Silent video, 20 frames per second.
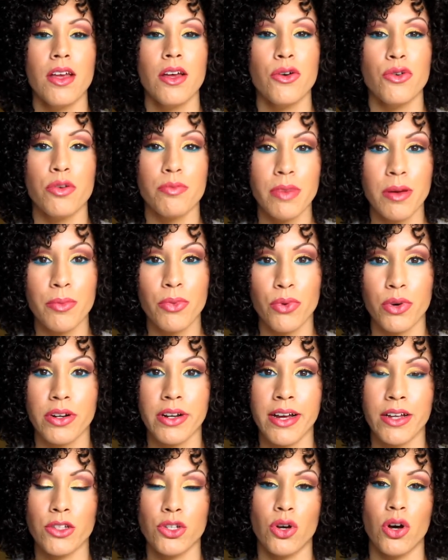Remember, we're
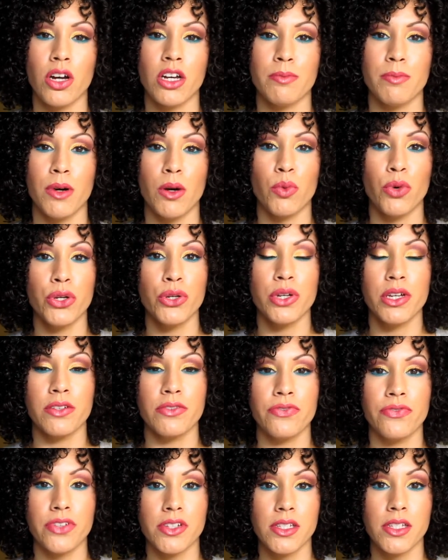not talking about what you can
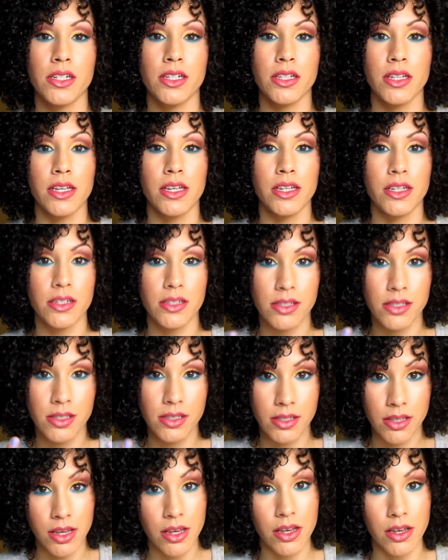physically
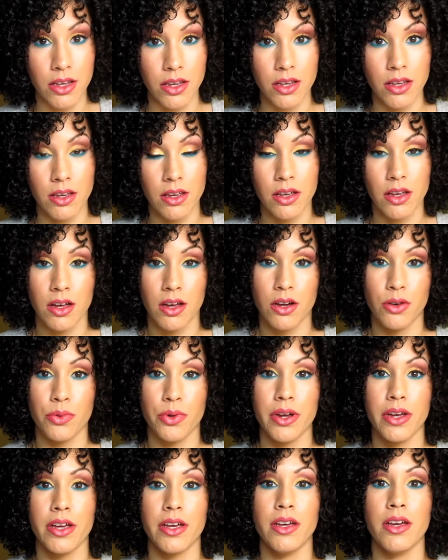see. All
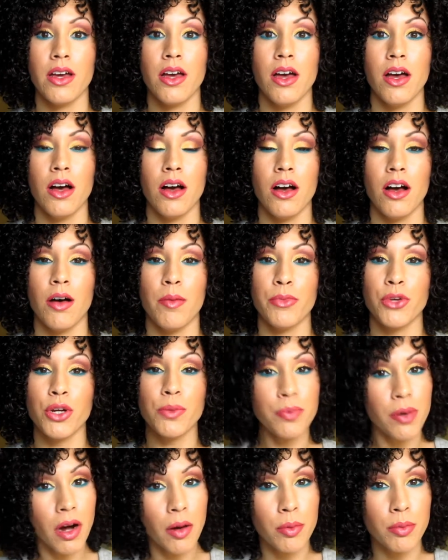right. You're
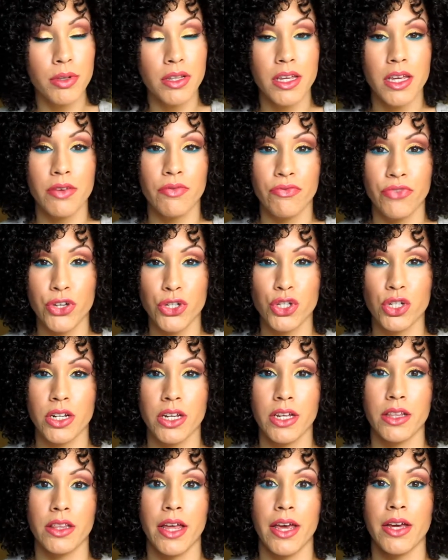probably
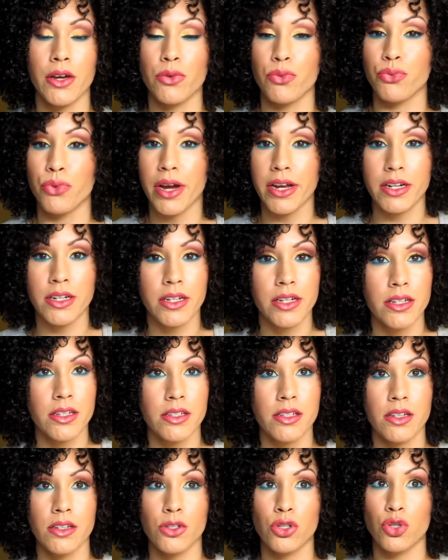envisioning like
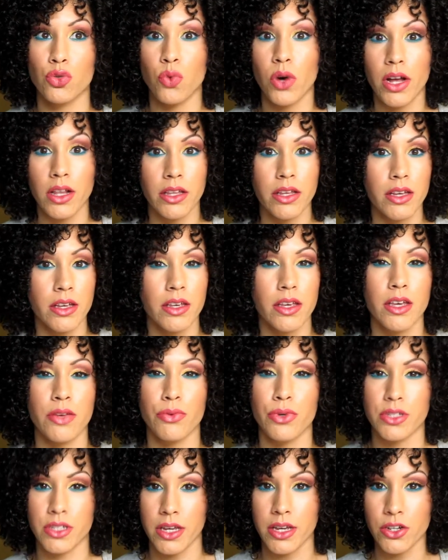redness, swelling,
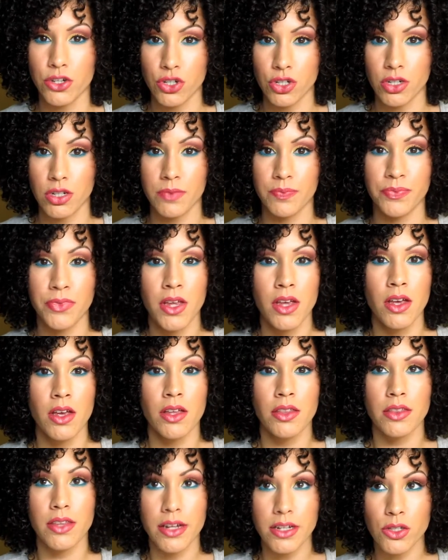irritation.
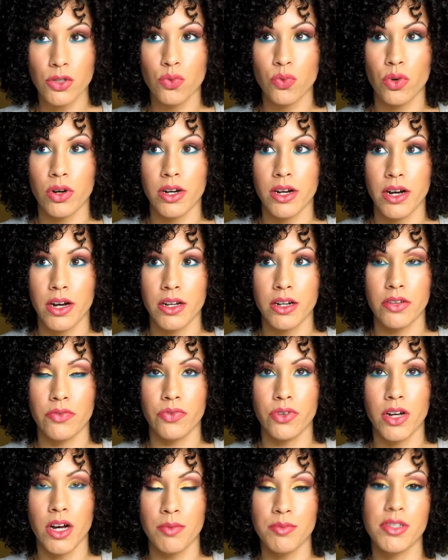That's what kind
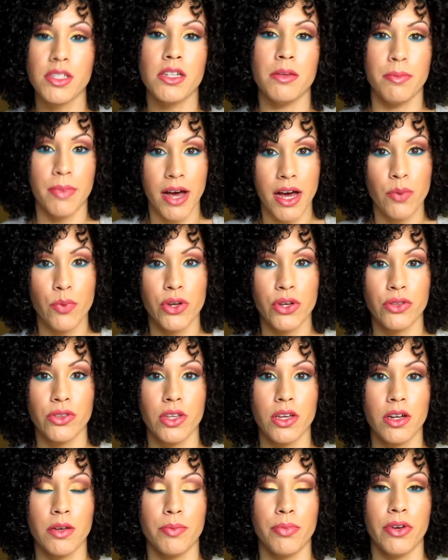of comes to mind when you
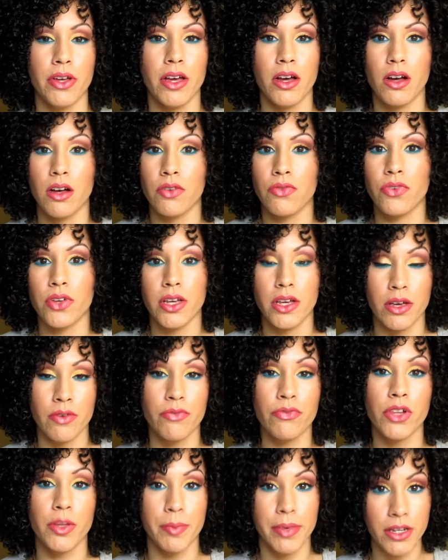think of
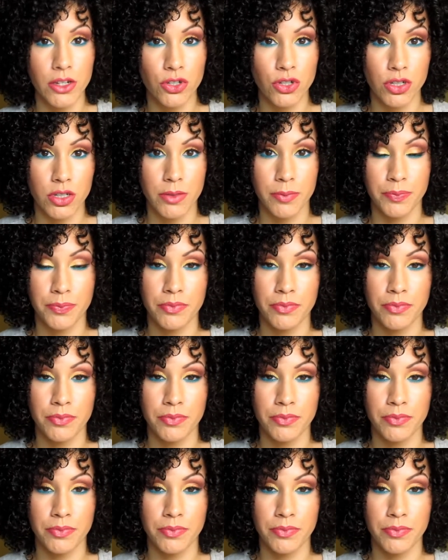inflammation.